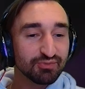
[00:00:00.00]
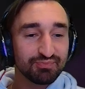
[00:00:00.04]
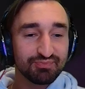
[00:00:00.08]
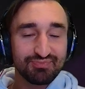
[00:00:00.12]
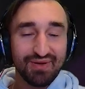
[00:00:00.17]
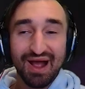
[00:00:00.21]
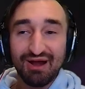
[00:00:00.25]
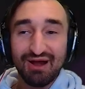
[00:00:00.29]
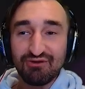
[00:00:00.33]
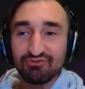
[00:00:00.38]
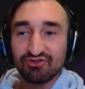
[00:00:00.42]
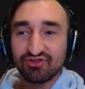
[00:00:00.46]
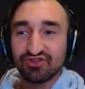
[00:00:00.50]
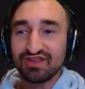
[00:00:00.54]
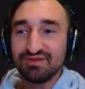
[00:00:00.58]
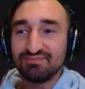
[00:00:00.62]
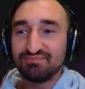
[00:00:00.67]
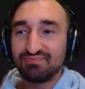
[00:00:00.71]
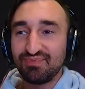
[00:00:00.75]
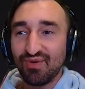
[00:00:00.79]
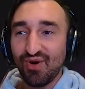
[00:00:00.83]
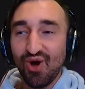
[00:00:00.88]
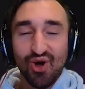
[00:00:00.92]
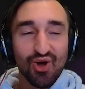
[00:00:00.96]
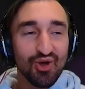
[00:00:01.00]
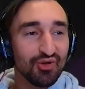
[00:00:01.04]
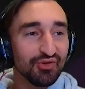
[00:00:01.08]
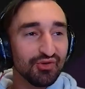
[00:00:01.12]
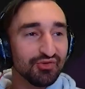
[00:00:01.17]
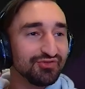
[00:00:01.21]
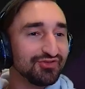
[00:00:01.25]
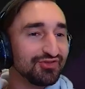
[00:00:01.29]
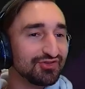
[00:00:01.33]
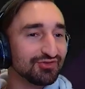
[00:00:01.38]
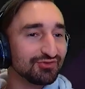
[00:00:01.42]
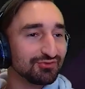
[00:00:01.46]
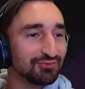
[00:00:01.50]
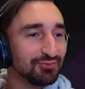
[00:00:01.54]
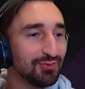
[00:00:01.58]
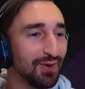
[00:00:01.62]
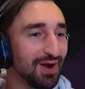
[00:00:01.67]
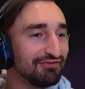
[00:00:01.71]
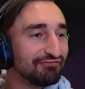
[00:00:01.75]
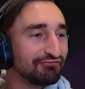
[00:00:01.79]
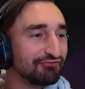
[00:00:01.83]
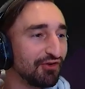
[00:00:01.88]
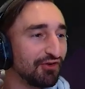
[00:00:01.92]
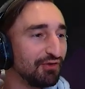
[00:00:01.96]
your bouncy balls
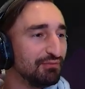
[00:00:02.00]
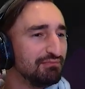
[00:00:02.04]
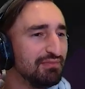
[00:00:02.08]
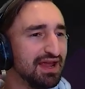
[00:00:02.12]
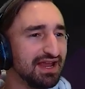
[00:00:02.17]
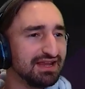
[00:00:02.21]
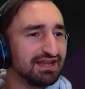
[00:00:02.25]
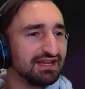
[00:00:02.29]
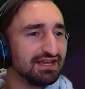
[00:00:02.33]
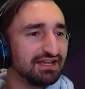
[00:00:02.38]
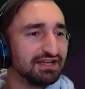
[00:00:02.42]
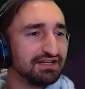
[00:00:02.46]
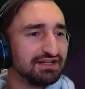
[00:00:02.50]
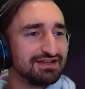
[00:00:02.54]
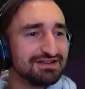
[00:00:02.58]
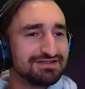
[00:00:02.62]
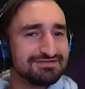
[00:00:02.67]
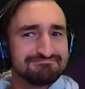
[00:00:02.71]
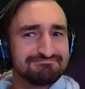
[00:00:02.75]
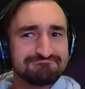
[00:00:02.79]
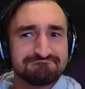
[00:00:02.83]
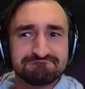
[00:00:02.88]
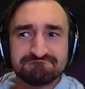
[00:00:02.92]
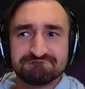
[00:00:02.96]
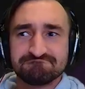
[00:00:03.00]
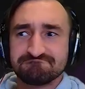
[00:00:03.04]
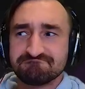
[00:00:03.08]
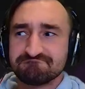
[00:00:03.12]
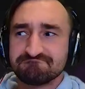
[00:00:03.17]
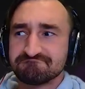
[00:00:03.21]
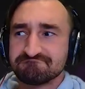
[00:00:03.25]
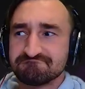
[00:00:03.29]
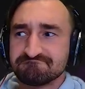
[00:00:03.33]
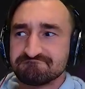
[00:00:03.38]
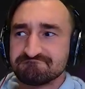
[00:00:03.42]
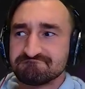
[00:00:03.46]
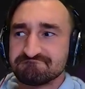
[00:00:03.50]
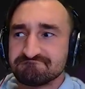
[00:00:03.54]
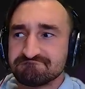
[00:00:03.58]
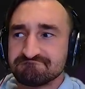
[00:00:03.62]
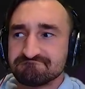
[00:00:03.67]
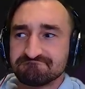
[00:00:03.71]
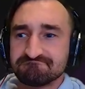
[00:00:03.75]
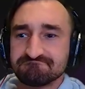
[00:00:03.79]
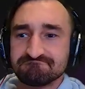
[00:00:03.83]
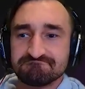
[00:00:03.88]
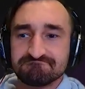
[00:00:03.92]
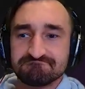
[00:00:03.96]
away from me. Well, good. I
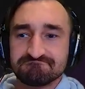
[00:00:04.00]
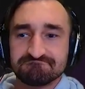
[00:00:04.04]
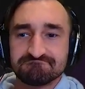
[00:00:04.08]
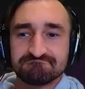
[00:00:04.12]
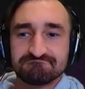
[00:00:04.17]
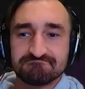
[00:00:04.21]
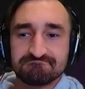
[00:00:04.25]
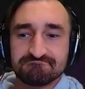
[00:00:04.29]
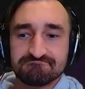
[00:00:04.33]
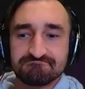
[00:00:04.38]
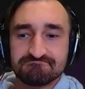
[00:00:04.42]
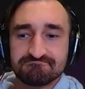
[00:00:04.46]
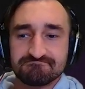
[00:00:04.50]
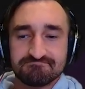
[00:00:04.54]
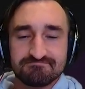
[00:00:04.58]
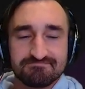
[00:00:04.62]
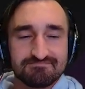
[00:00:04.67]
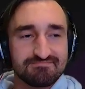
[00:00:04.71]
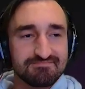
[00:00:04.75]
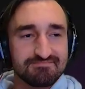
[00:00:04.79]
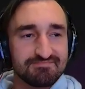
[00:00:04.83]
didn't get bouncy ball.